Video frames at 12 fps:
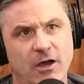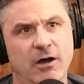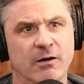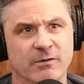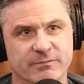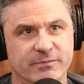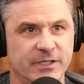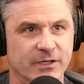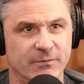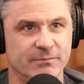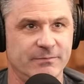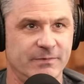oh, you
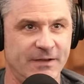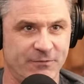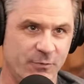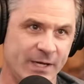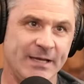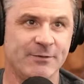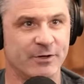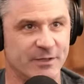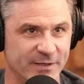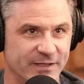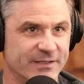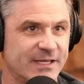know, if we were to
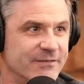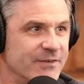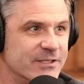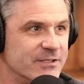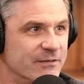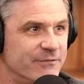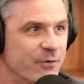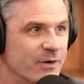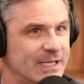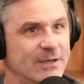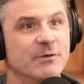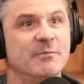build a conventional
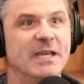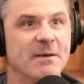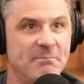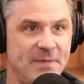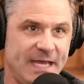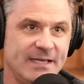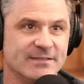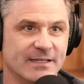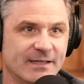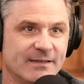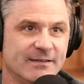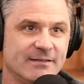fork, it would be
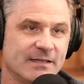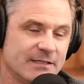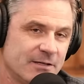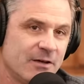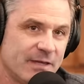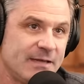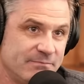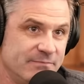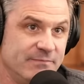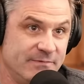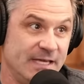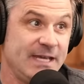amazing. It's like no, they
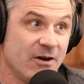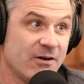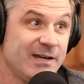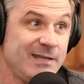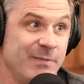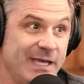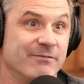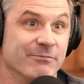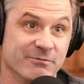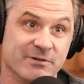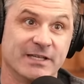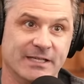they already make
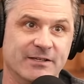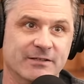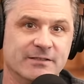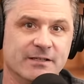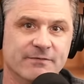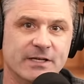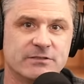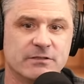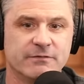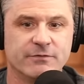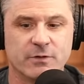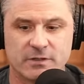really good
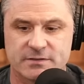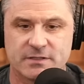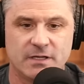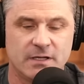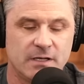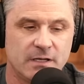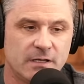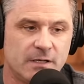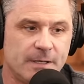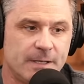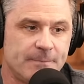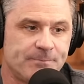conventional forks,
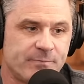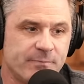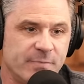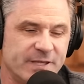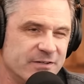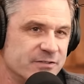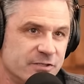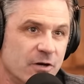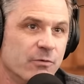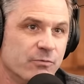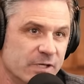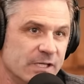but there's
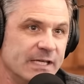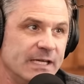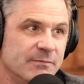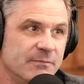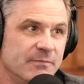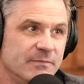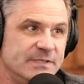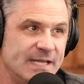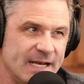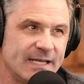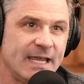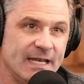no really
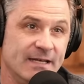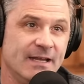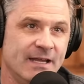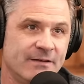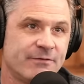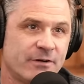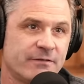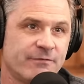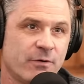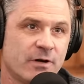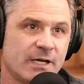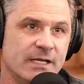dedicated invert
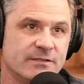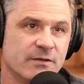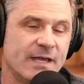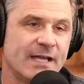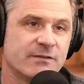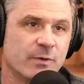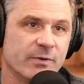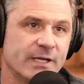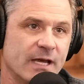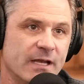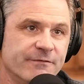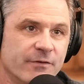fork, and so that's where we
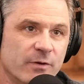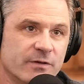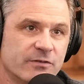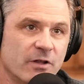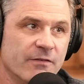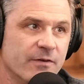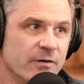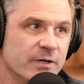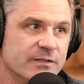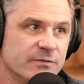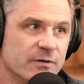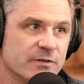kind of focused all of our
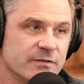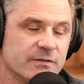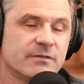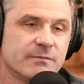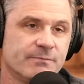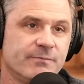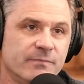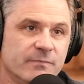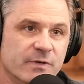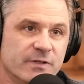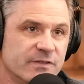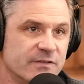resources
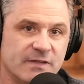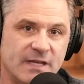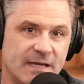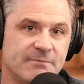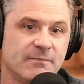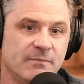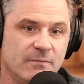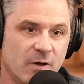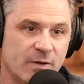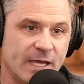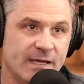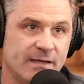was to say,
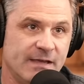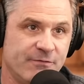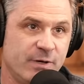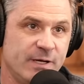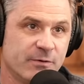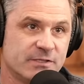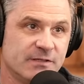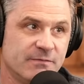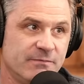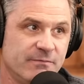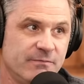okay, if we were to